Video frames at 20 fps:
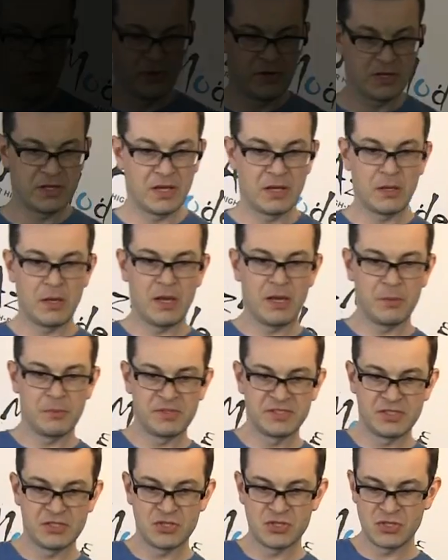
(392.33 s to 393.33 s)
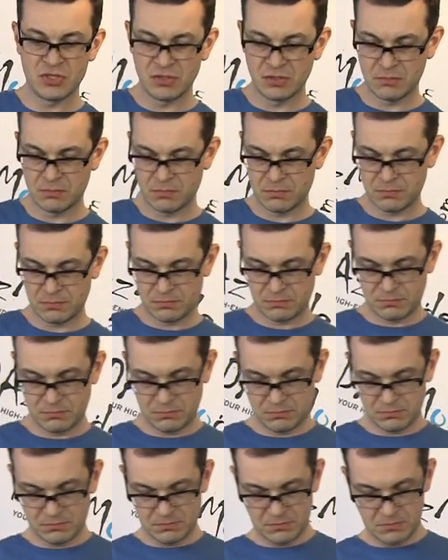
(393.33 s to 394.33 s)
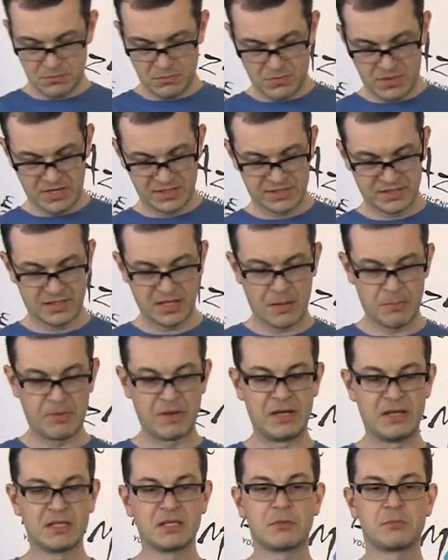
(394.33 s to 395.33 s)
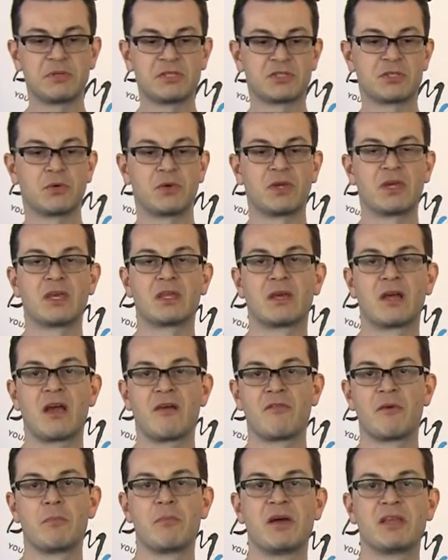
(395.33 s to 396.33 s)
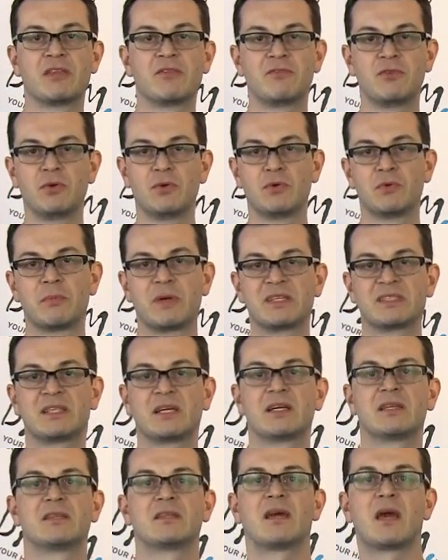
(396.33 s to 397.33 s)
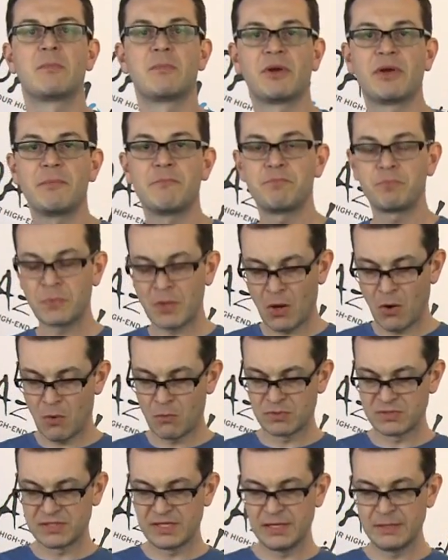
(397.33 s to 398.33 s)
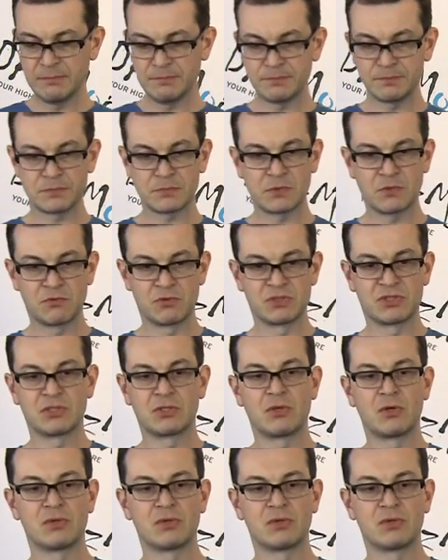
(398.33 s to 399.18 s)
all right I, I repositioning my setup a little bit so I can have a better view on my second camera over there for the